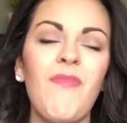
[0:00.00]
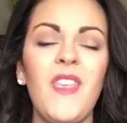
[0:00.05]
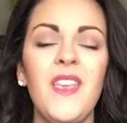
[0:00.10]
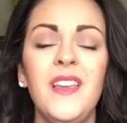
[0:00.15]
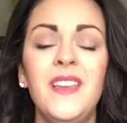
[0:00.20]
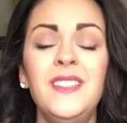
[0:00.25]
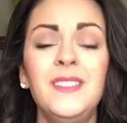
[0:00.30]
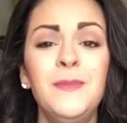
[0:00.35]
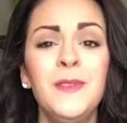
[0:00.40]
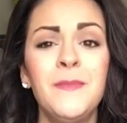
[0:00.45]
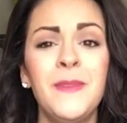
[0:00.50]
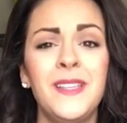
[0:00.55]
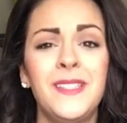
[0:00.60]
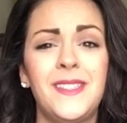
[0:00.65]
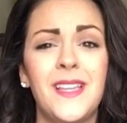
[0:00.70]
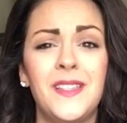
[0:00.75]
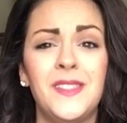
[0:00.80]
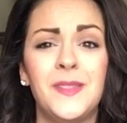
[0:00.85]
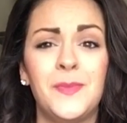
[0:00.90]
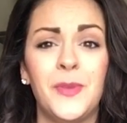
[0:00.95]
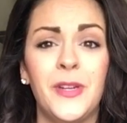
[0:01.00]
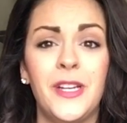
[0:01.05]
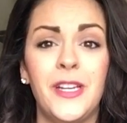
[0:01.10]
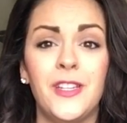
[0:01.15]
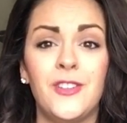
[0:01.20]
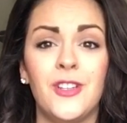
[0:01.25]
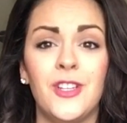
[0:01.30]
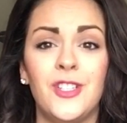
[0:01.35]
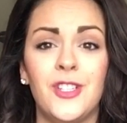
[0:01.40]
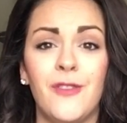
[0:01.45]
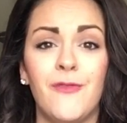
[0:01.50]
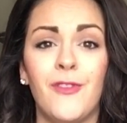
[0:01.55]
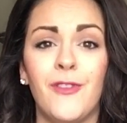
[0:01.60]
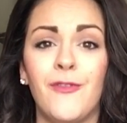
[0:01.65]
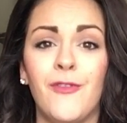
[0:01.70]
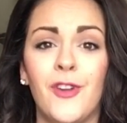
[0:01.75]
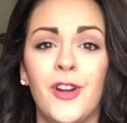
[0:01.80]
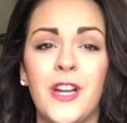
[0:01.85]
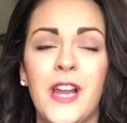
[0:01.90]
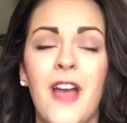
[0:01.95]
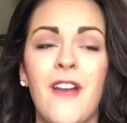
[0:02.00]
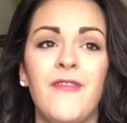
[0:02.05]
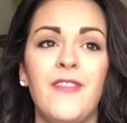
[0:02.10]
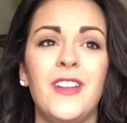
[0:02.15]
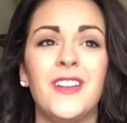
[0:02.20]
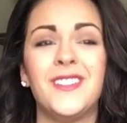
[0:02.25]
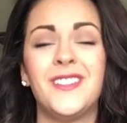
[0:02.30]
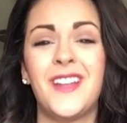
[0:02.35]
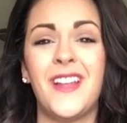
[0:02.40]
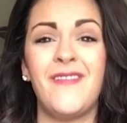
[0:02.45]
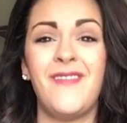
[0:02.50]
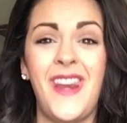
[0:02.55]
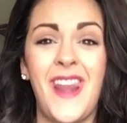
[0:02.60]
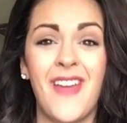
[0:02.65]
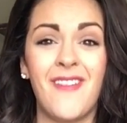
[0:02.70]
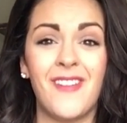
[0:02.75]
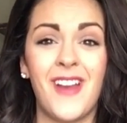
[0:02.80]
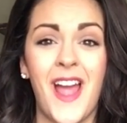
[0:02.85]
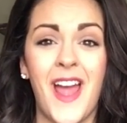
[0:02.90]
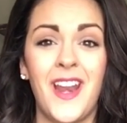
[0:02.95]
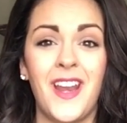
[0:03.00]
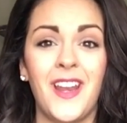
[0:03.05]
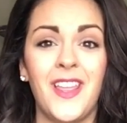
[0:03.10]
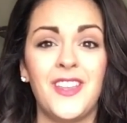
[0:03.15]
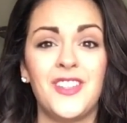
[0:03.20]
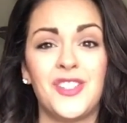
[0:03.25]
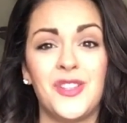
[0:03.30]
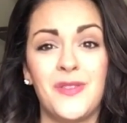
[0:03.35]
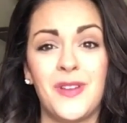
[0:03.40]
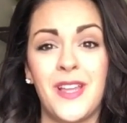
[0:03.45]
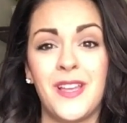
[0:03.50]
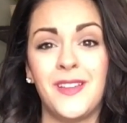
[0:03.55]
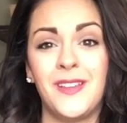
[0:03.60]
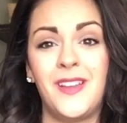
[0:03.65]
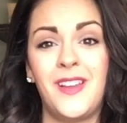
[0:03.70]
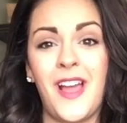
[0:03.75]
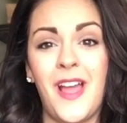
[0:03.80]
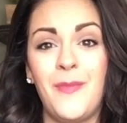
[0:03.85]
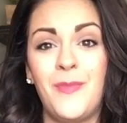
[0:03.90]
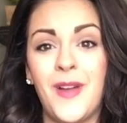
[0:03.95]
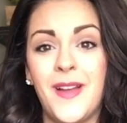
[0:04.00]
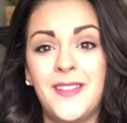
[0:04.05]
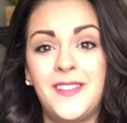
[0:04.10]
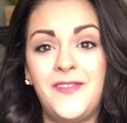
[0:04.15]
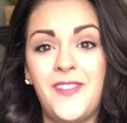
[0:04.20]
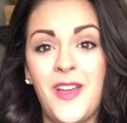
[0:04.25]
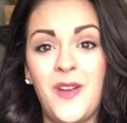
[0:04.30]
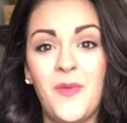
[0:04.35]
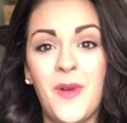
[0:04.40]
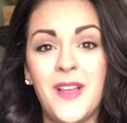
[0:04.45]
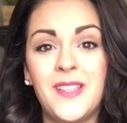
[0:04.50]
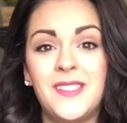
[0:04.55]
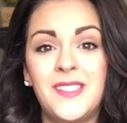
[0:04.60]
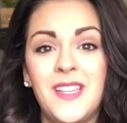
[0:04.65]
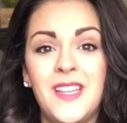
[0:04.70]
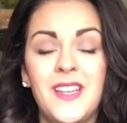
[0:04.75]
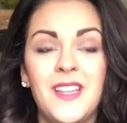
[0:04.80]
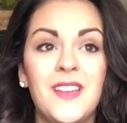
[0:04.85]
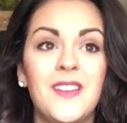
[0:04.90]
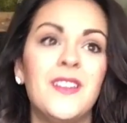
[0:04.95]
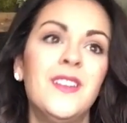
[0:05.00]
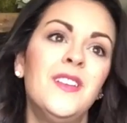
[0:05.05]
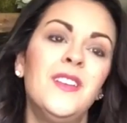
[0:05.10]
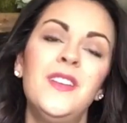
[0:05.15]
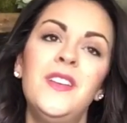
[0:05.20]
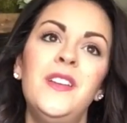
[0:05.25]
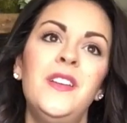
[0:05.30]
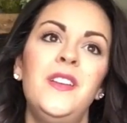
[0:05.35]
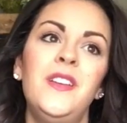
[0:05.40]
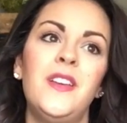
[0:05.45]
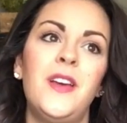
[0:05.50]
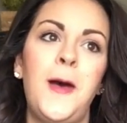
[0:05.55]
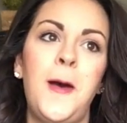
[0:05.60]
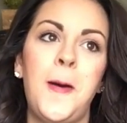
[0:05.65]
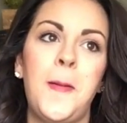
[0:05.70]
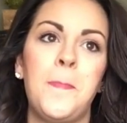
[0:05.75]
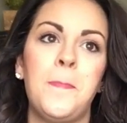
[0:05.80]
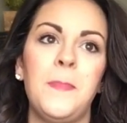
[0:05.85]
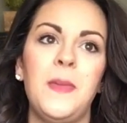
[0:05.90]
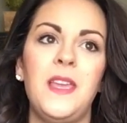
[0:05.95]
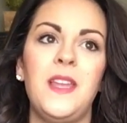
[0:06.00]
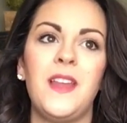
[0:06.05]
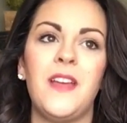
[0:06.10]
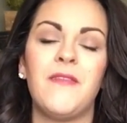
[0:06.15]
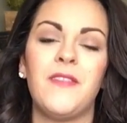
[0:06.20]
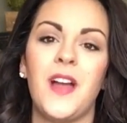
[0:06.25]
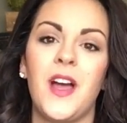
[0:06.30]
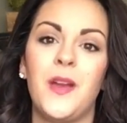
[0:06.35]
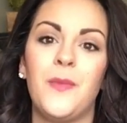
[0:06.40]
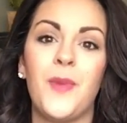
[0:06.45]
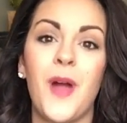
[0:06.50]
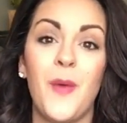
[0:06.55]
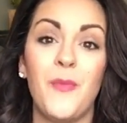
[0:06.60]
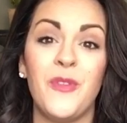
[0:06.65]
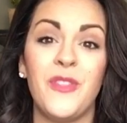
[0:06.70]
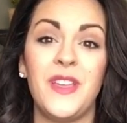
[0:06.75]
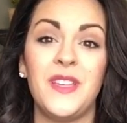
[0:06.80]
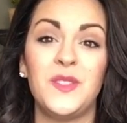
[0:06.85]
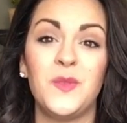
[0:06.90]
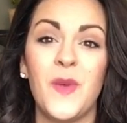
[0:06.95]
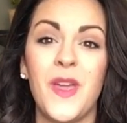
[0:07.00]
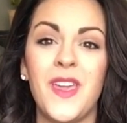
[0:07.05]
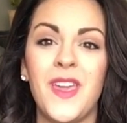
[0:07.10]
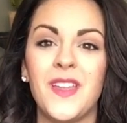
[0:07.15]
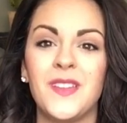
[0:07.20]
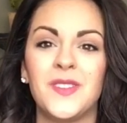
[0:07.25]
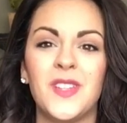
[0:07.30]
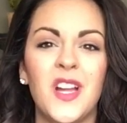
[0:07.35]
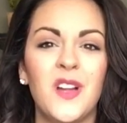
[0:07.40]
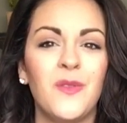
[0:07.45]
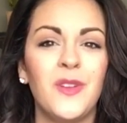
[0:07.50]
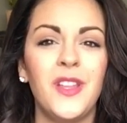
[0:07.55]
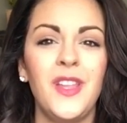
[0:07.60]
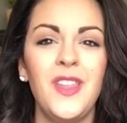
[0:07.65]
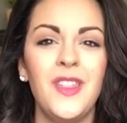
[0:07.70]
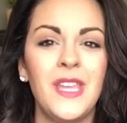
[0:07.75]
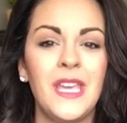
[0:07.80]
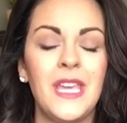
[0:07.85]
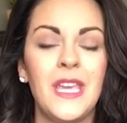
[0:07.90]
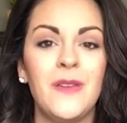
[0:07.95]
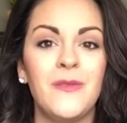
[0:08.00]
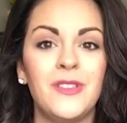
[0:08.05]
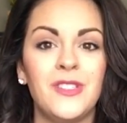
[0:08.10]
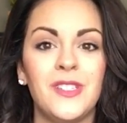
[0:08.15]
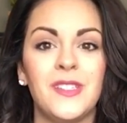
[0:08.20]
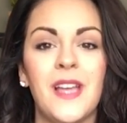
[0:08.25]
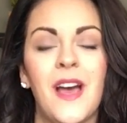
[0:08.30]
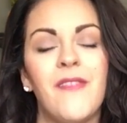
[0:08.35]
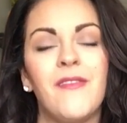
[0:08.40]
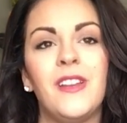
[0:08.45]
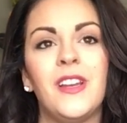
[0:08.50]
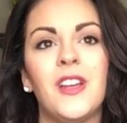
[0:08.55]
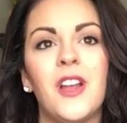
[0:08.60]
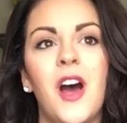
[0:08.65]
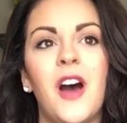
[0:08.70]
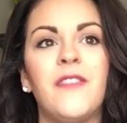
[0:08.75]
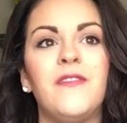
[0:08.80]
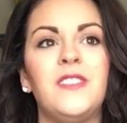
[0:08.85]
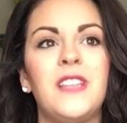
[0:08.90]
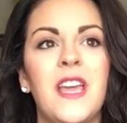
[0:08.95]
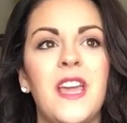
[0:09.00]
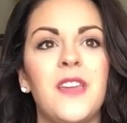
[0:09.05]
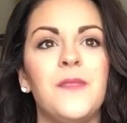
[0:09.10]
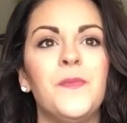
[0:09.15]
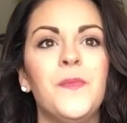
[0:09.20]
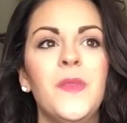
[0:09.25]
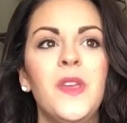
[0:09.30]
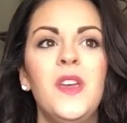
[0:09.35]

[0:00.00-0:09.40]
he's been my son's pediatrician for 4.5 years, and I've never had an issue, and I breastfed Weston, and he never had a problem with his weight gain, so I really think he was just having an off day.